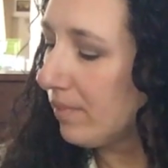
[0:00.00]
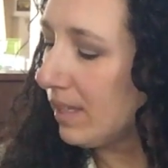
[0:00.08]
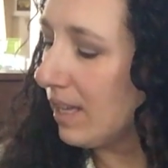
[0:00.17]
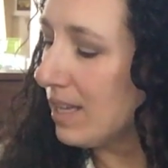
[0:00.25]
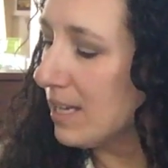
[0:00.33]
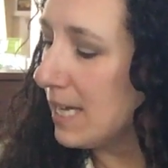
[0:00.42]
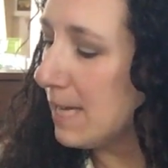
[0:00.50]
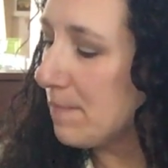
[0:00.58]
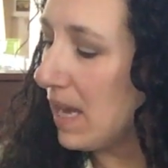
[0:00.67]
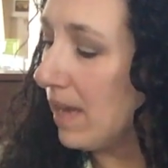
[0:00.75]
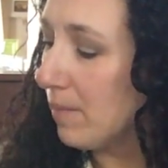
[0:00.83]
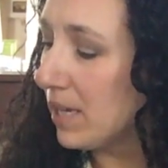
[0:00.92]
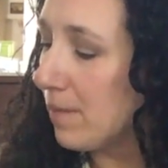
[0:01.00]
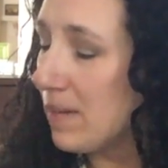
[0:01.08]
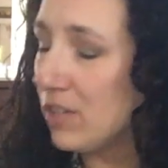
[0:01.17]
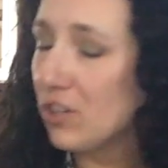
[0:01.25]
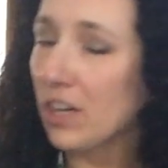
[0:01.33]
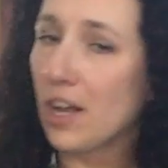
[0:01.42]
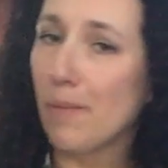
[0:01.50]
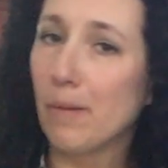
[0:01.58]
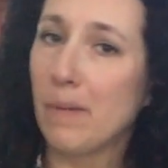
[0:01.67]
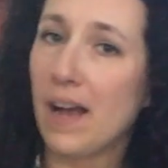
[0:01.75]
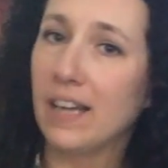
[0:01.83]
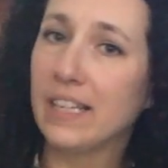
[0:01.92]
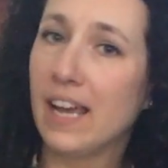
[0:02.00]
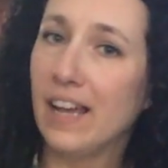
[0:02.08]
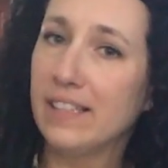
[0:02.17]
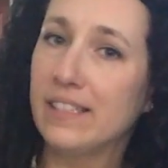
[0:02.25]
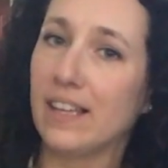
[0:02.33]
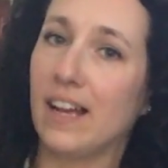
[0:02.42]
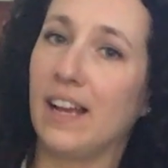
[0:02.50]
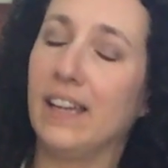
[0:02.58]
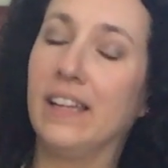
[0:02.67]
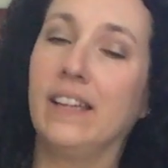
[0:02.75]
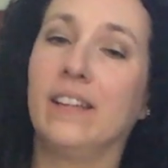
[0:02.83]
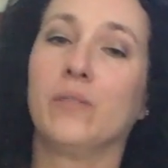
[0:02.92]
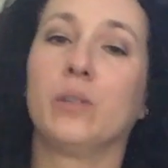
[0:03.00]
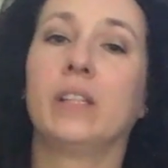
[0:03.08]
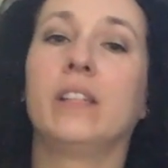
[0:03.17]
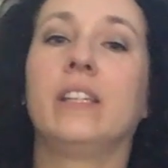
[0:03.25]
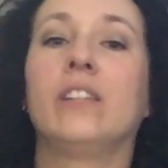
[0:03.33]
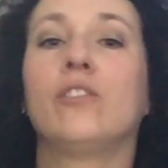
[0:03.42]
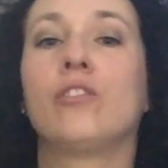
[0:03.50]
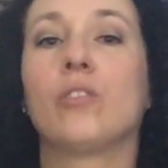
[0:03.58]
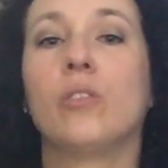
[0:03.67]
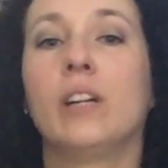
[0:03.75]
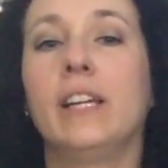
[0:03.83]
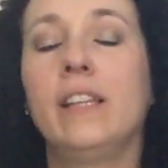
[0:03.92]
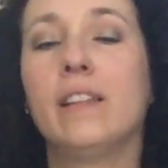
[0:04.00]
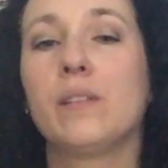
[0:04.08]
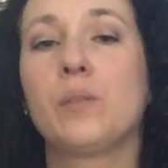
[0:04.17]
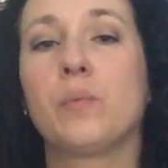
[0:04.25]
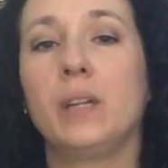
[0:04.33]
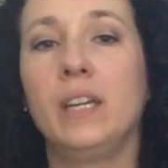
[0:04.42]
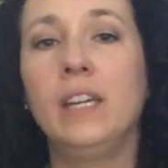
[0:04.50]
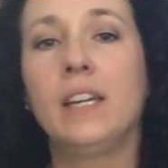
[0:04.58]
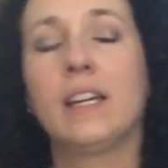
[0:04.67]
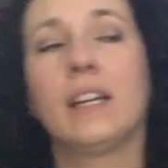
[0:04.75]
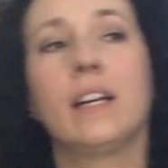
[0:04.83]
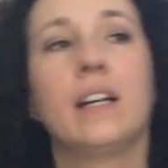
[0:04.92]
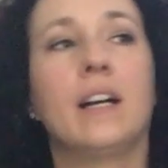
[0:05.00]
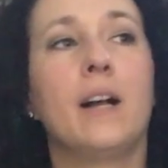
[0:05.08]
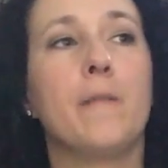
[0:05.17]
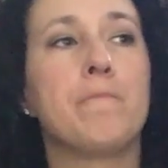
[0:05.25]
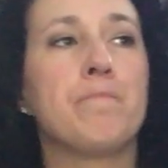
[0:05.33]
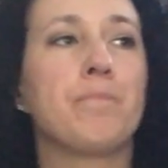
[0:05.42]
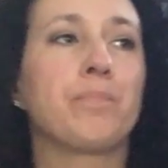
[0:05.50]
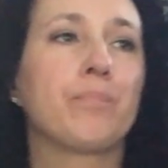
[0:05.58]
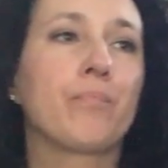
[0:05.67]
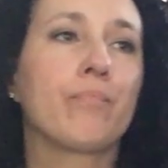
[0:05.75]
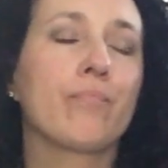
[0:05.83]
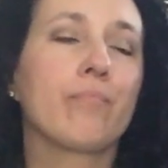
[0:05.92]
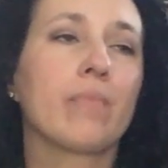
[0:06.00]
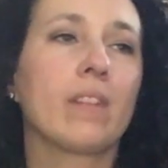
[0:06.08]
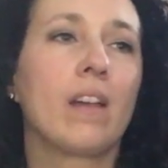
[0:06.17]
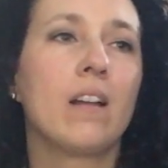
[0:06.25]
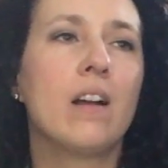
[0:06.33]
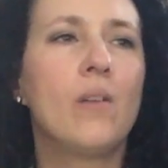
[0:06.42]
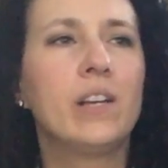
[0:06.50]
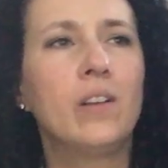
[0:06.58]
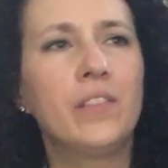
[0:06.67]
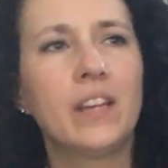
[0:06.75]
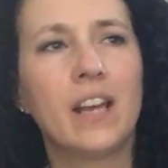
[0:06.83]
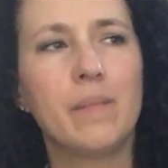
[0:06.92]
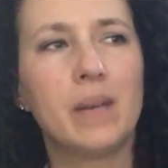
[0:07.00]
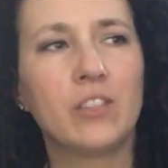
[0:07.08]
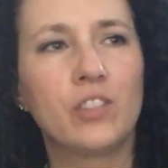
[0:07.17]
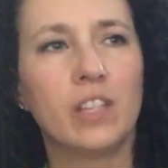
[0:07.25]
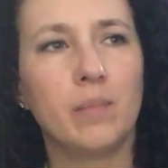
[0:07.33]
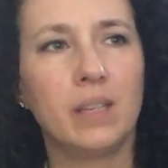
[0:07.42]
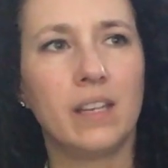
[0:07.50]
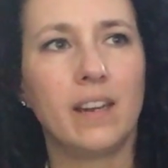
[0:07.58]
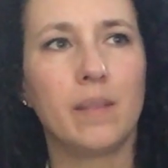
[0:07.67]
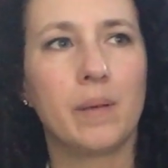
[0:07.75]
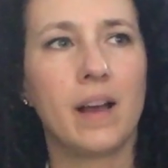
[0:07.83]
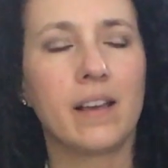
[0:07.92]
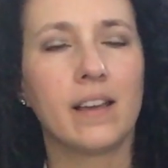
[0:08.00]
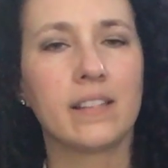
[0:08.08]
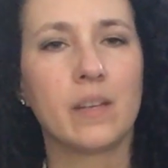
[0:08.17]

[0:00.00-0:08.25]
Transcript: I am going to mention a couple podcasts that I really enjoy this week. I don't think I mentioned at the beginning of the podcast.